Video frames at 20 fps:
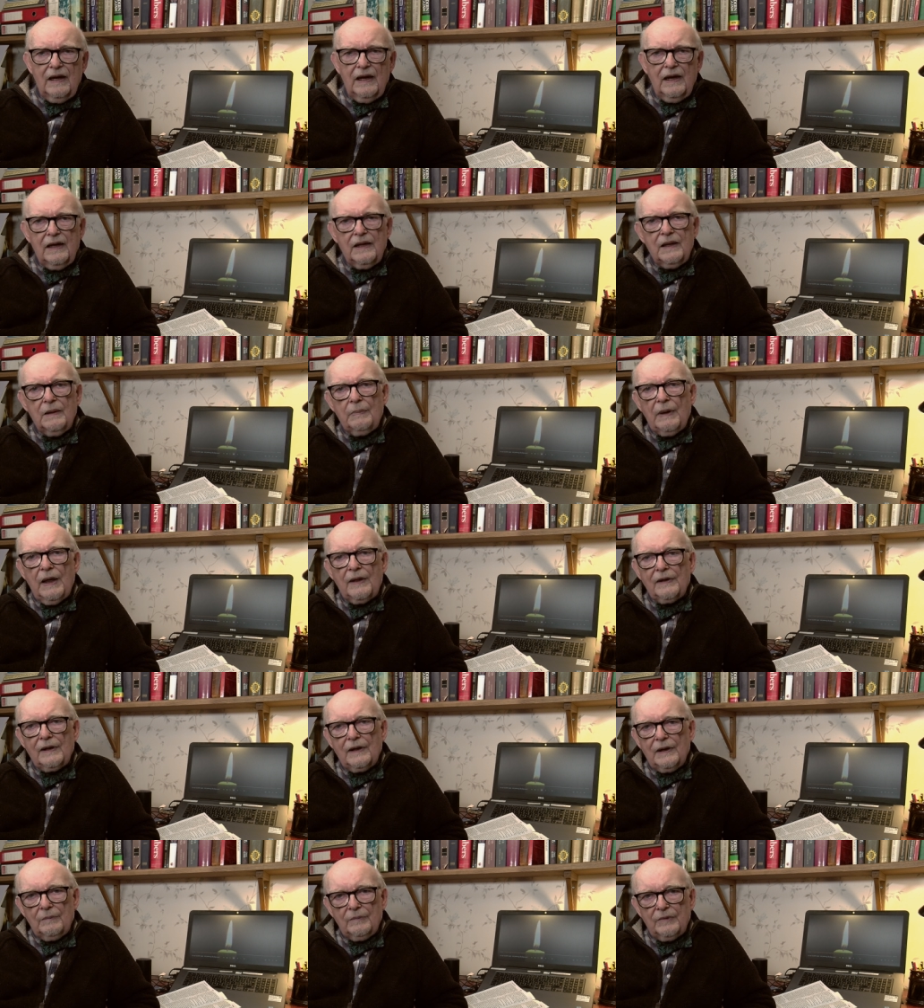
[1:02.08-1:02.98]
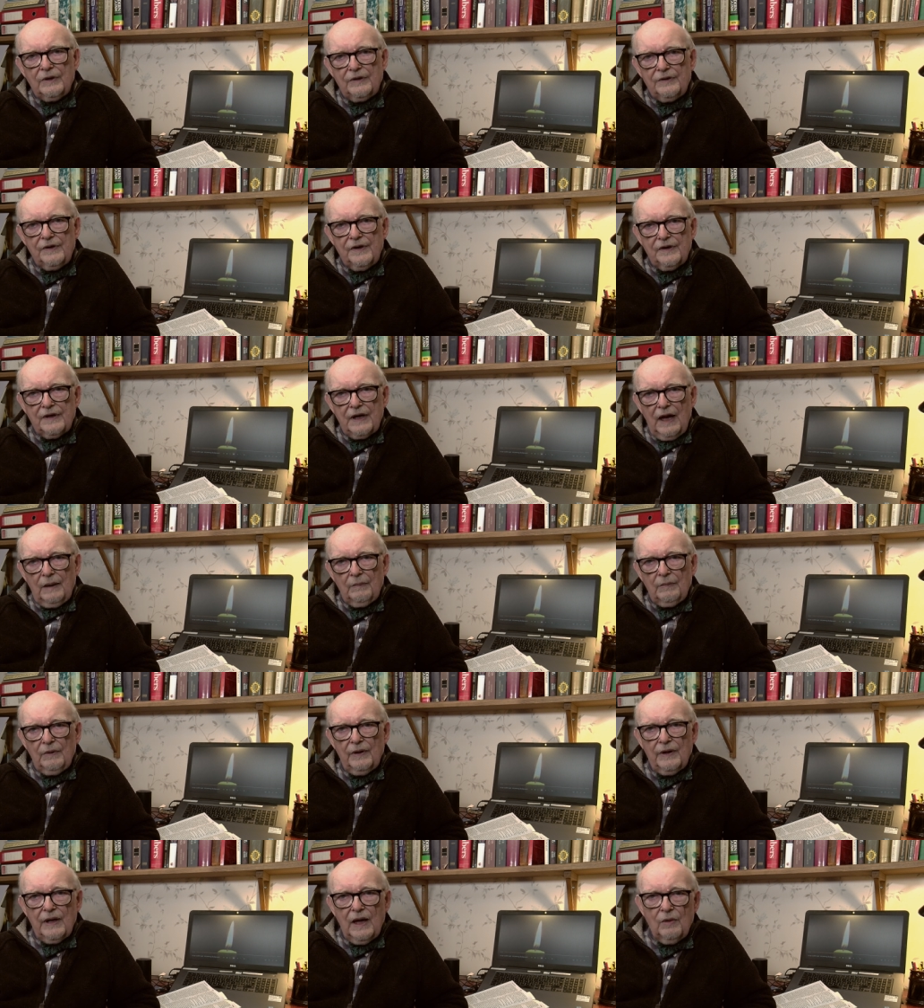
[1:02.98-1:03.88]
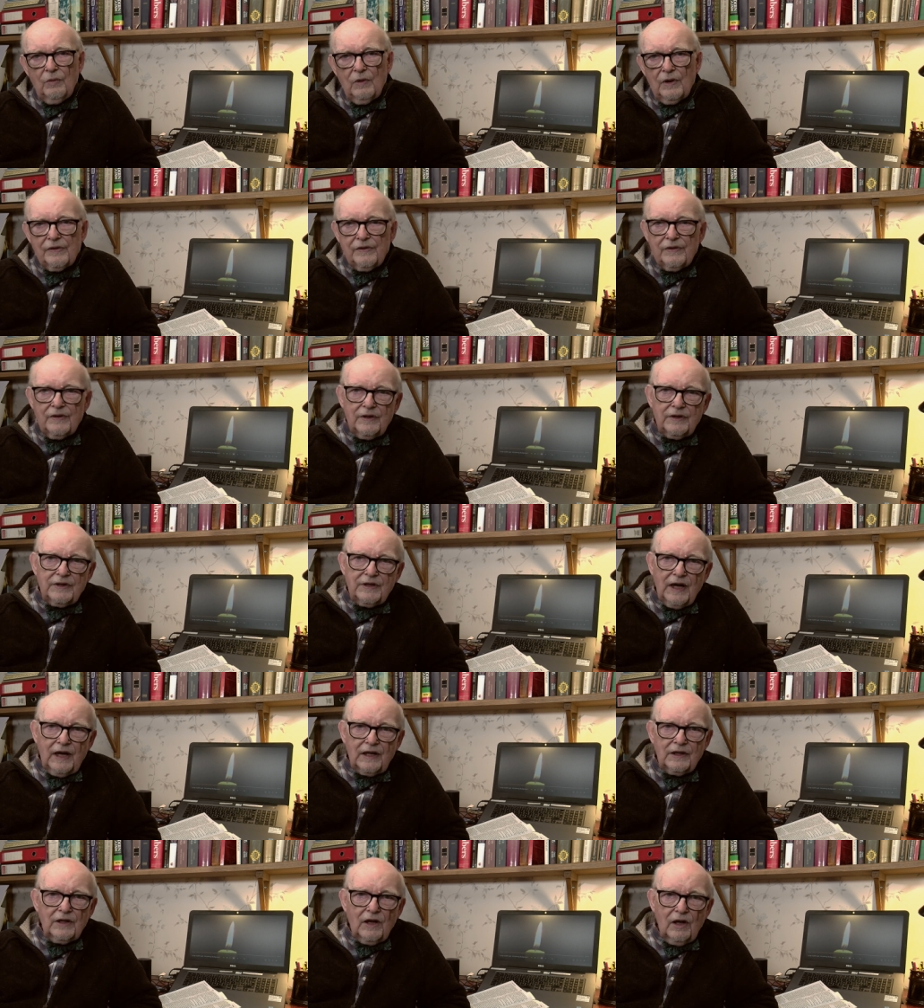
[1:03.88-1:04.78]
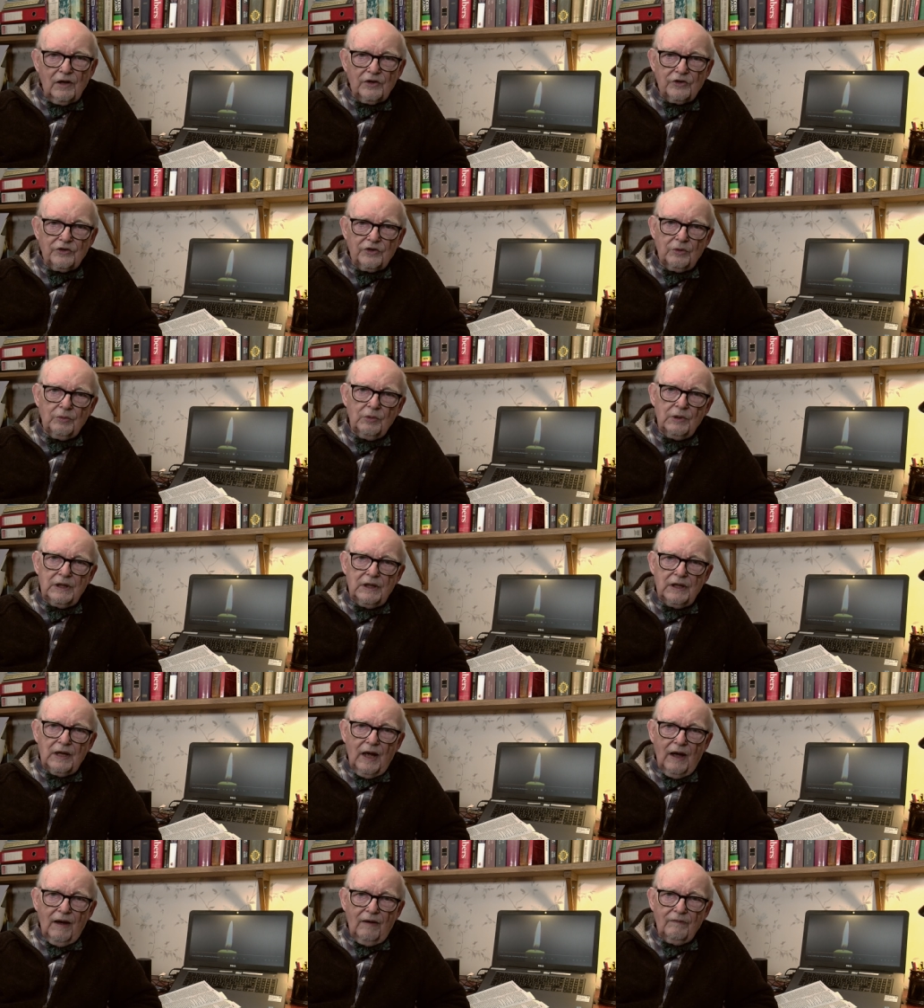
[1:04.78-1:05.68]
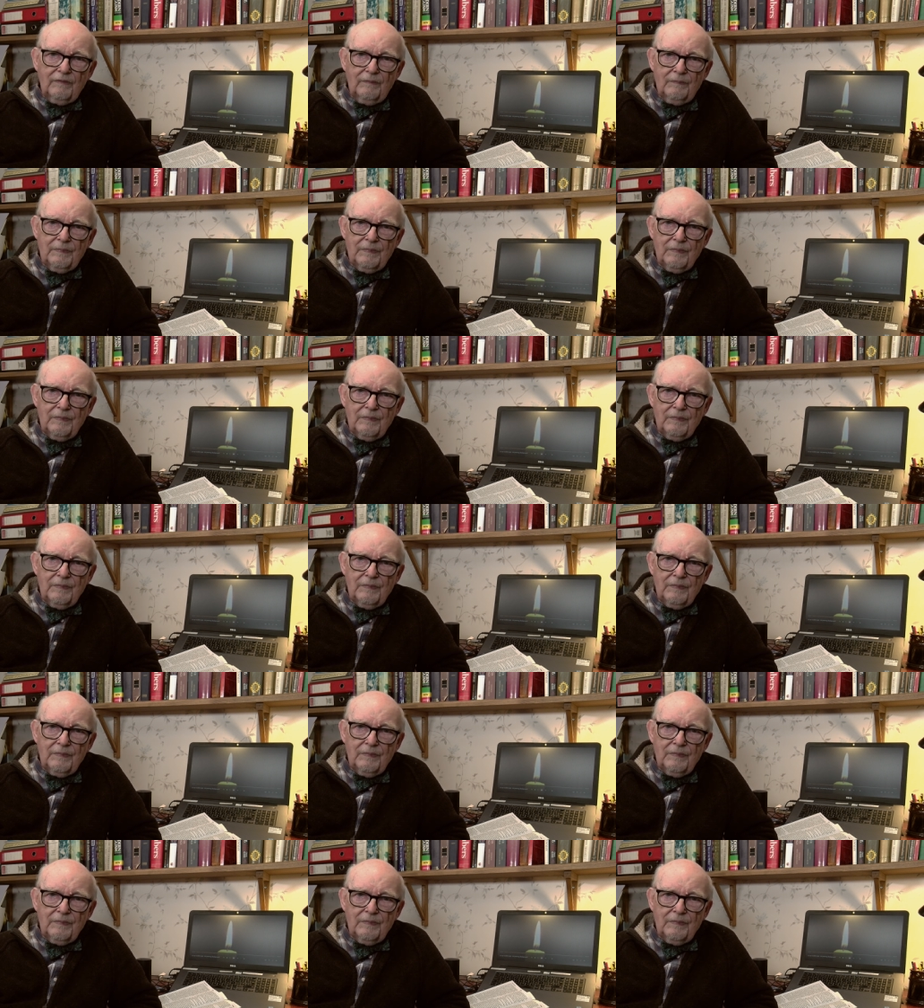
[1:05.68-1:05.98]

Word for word: In the Bethlehem stable there wasn't the technology we have,